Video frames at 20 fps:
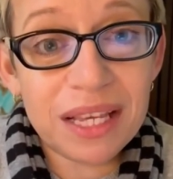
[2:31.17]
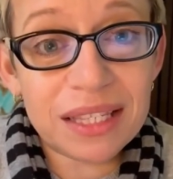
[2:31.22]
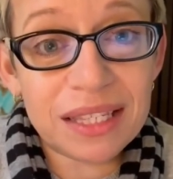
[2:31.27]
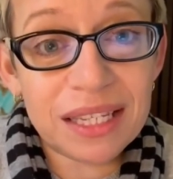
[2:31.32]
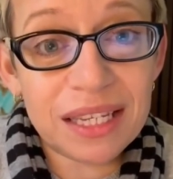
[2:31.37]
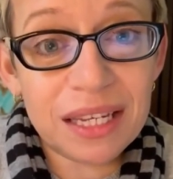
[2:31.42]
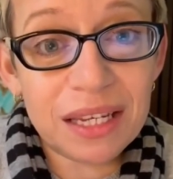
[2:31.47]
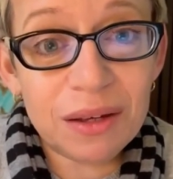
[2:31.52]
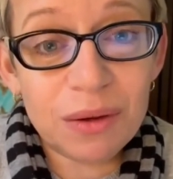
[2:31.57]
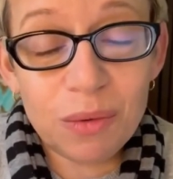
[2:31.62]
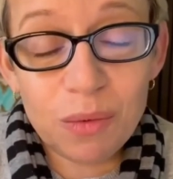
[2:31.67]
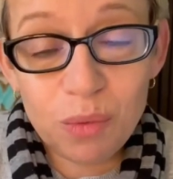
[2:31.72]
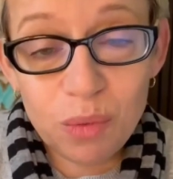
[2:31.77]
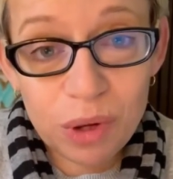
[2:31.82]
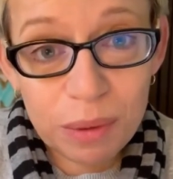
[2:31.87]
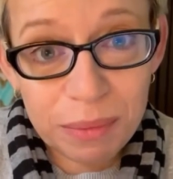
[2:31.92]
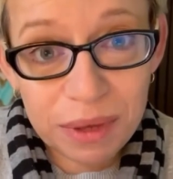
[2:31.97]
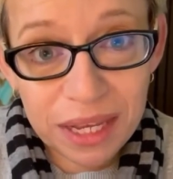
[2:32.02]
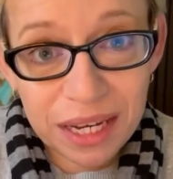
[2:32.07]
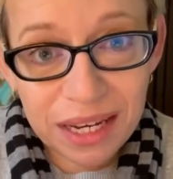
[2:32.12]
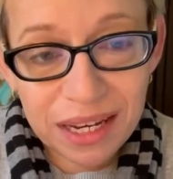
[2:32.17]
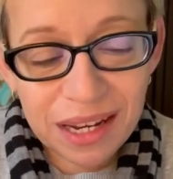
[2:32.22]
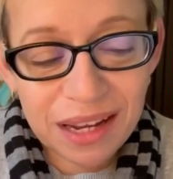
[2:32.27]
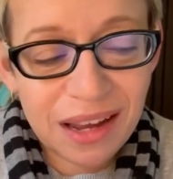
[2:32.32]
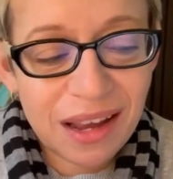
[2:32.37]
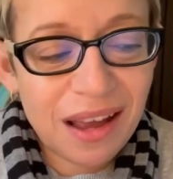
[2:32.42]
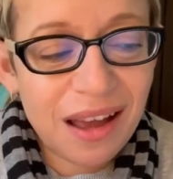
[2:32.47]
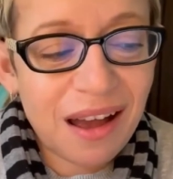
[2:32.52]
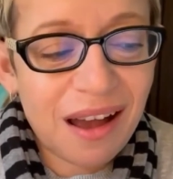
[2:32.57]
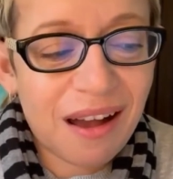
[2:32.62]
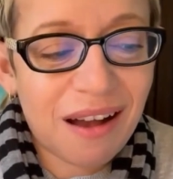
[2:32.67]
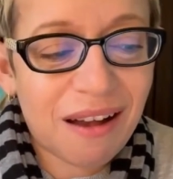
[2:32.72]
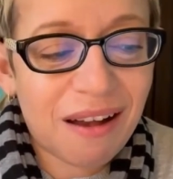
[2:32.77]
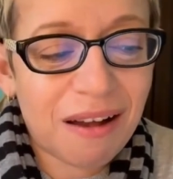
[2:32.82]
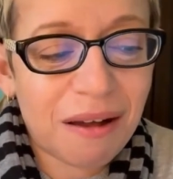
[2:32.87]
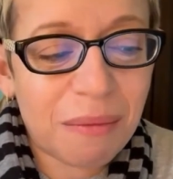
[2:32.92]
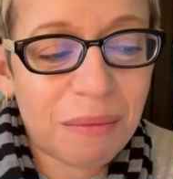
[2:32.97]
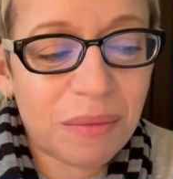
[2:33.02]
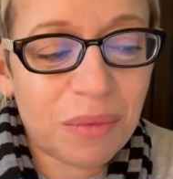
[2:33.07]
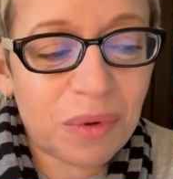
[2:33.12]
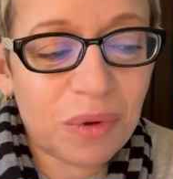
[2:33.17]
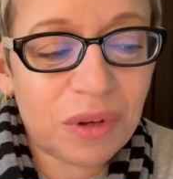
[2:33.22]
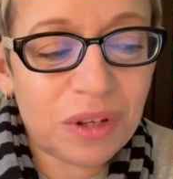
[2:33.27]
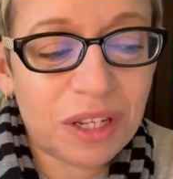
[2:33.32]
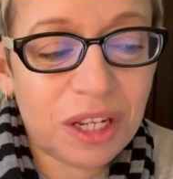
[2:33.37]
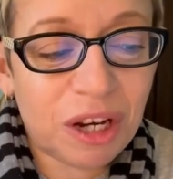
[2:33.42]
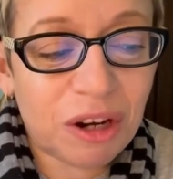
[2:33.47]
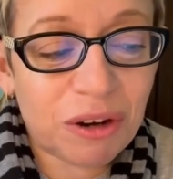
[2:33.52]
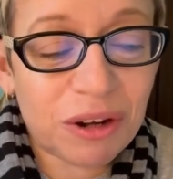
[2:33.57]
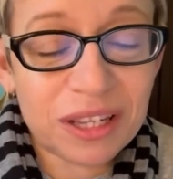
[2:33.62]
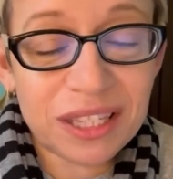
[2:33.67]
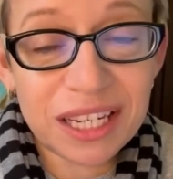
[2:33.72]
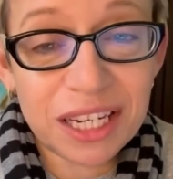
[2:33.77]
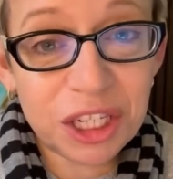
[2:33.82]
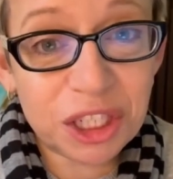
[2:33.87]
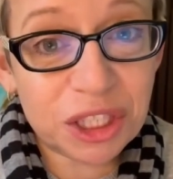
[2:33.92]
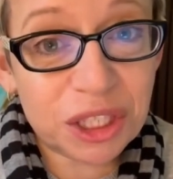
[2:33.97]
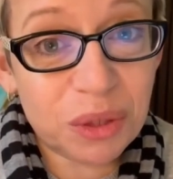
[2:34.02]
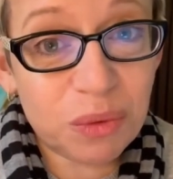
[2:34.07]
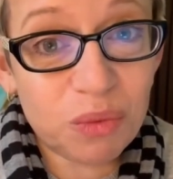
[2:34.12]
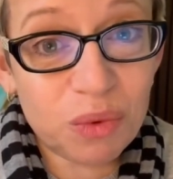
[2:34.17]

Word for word: One comment read, he is so gorgeous.